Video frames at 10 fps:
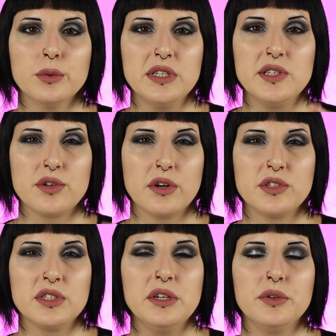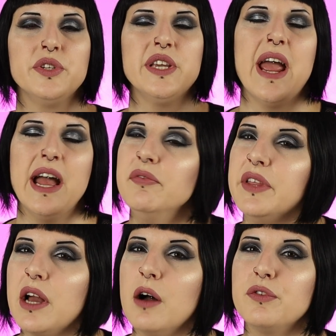only starts near the
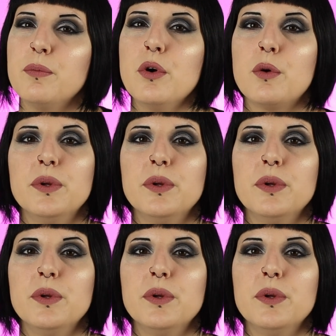ending of the book,